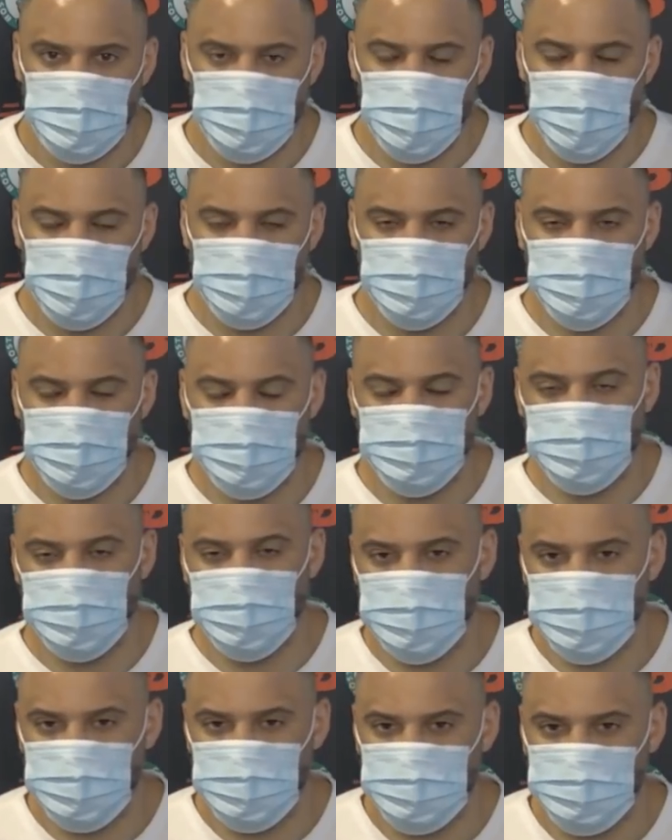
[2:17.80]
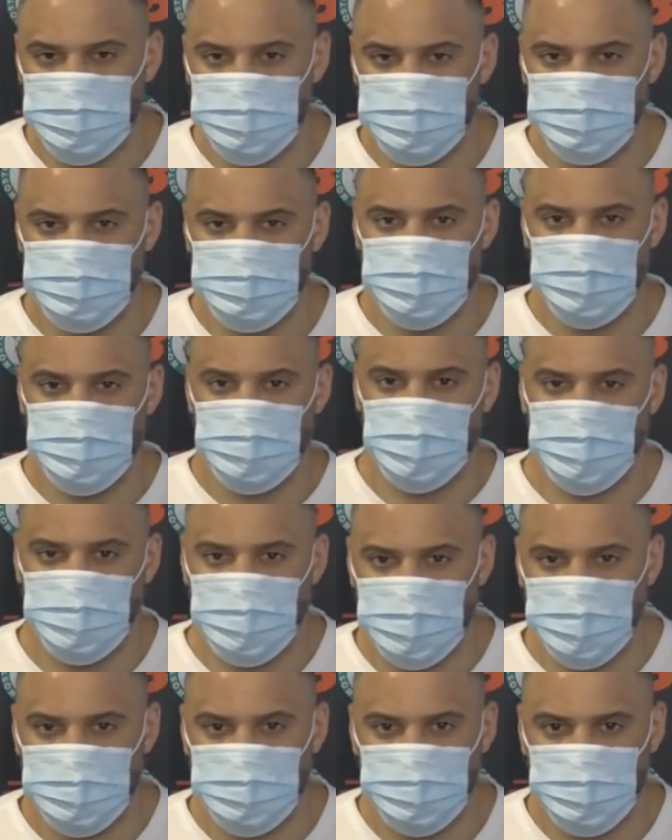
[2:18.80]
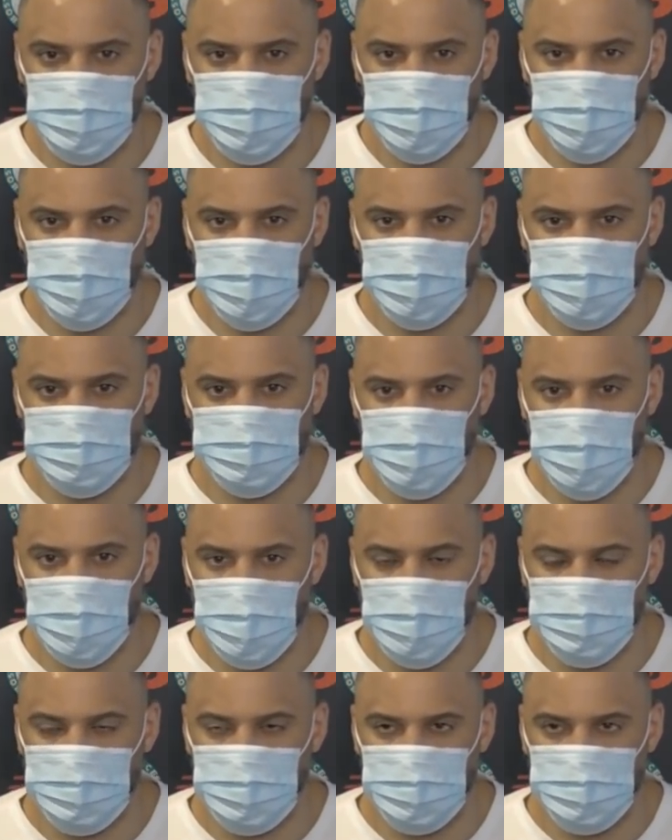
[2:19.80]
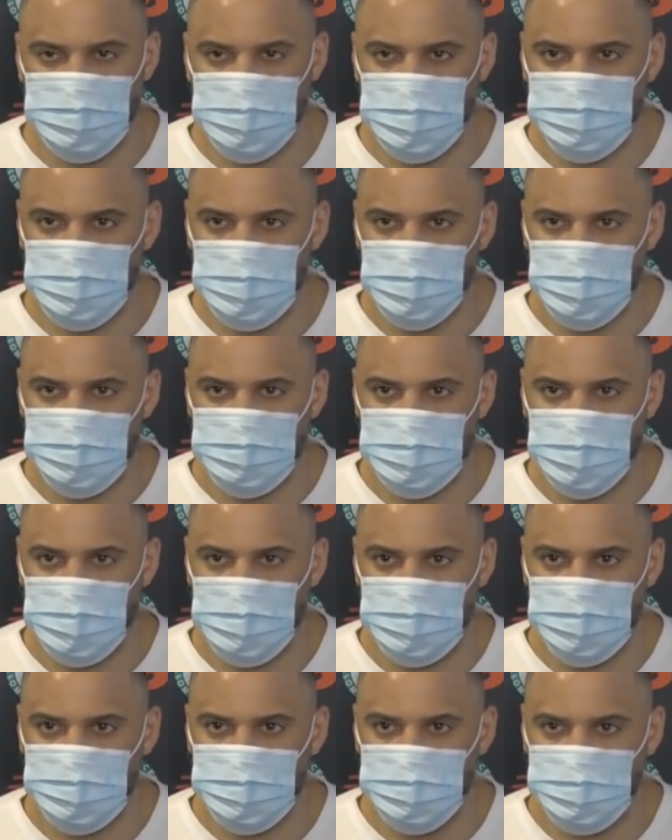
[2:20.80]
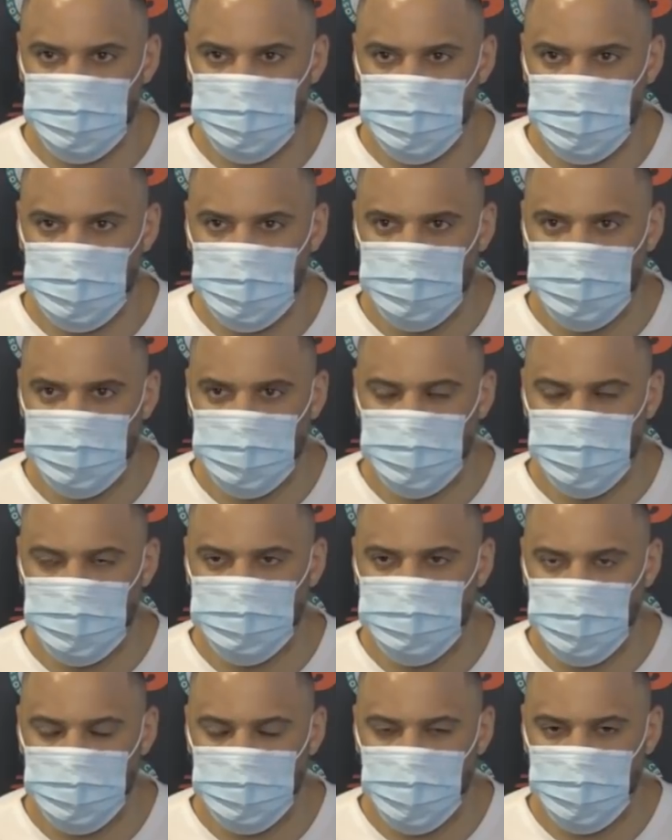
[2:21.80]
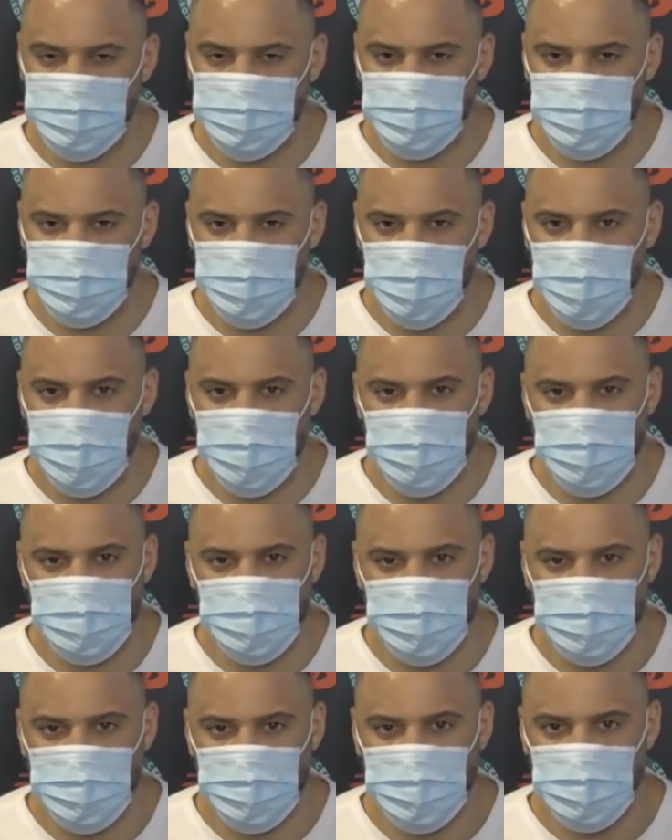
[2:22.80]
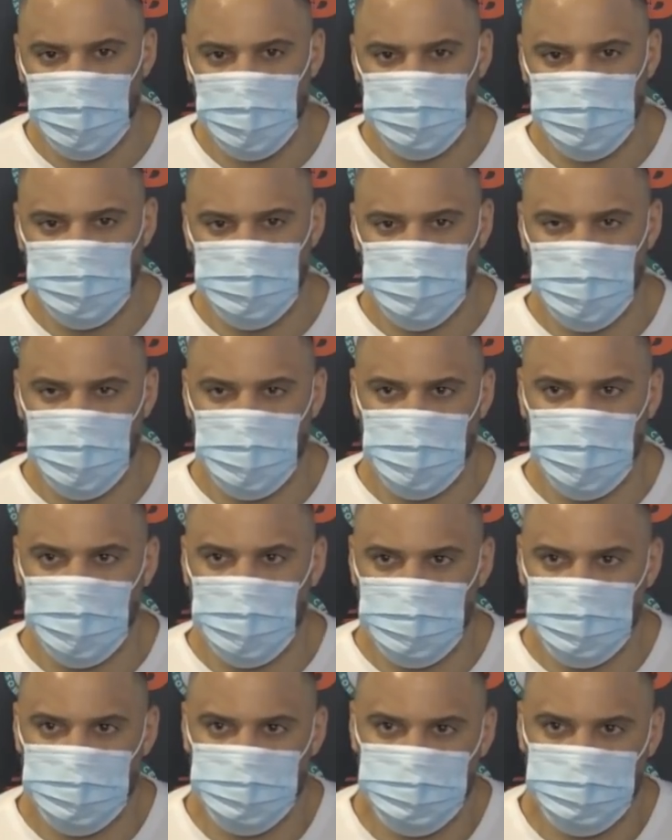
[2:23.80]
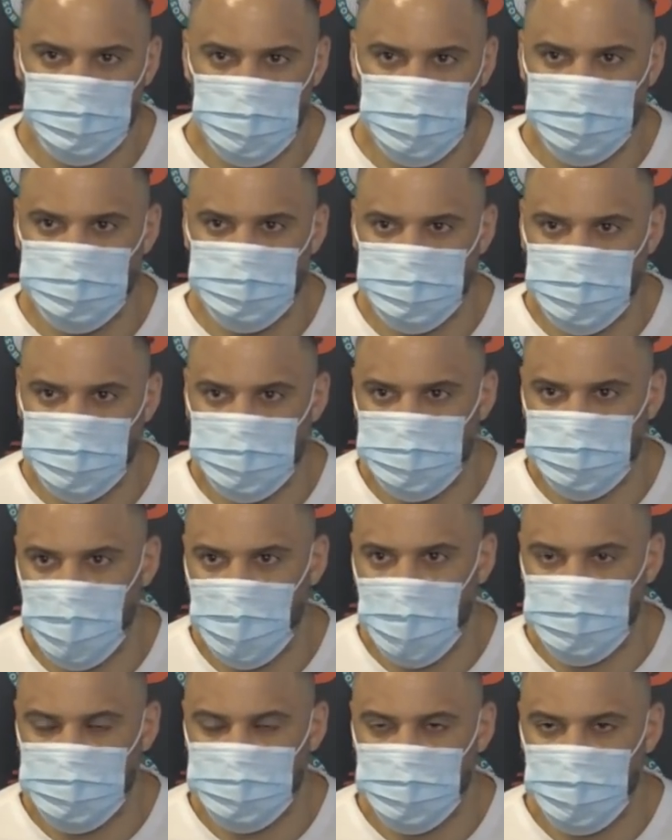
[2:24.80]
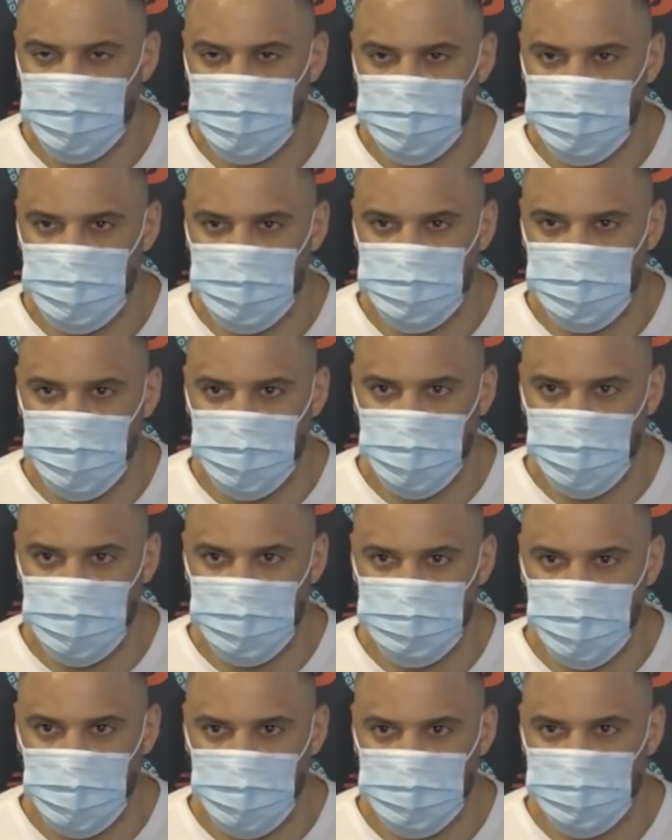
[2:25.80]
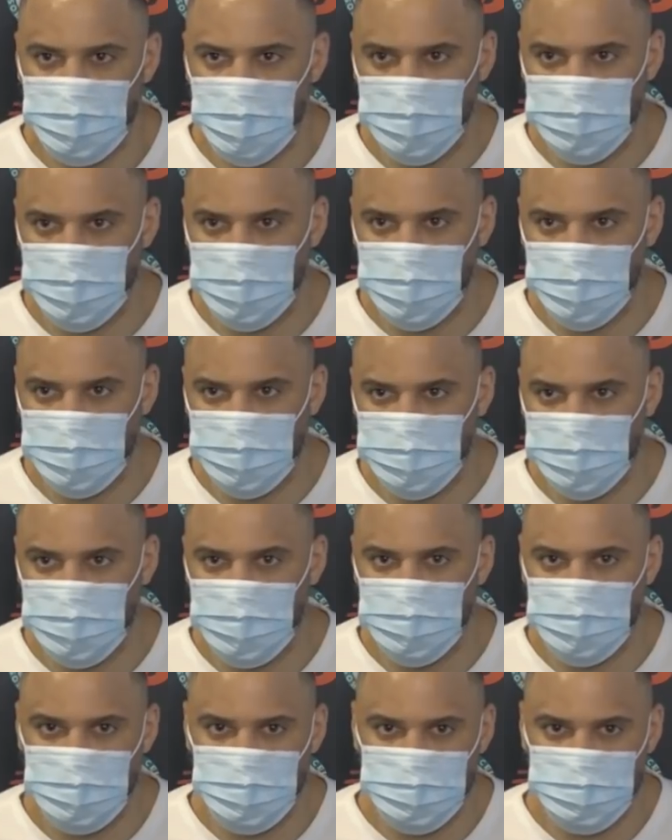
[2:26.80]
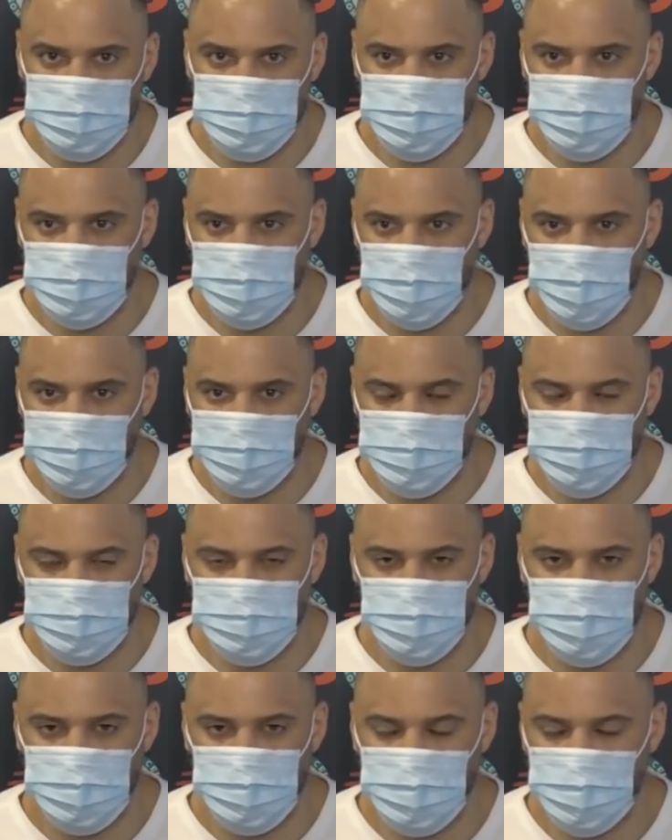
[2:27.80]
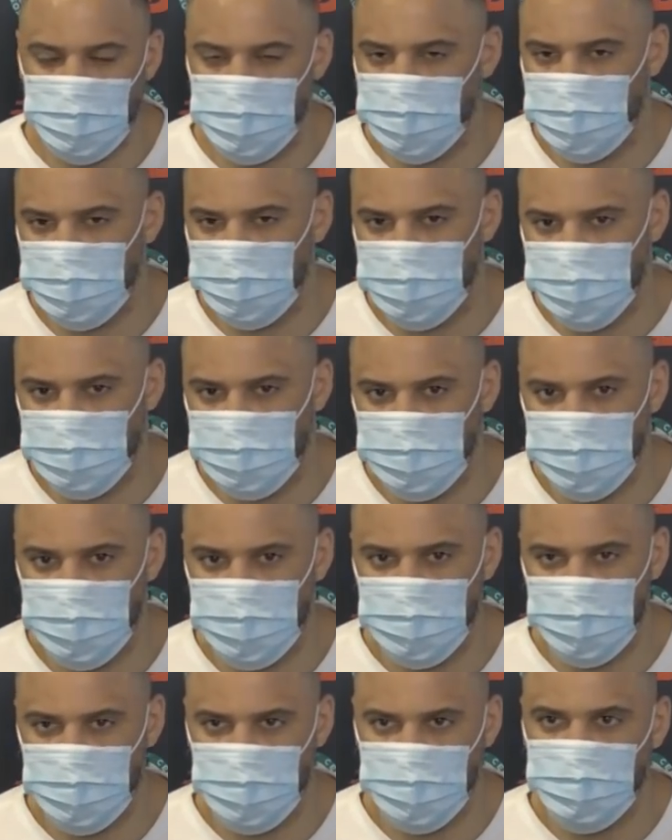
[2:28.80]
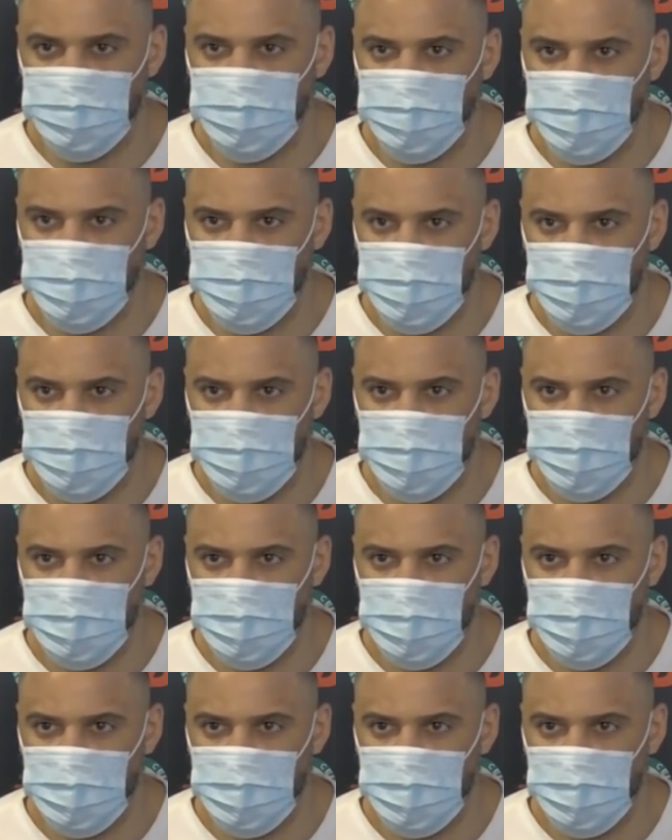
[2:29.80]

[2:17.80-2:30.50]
him? Yeah, we we you know looking at Miami and some of the things they do, uh, we were prepared for that, understanding the, the hot streak he's on right now, back-to-back player of the week, and you know, averaging around 33, 34.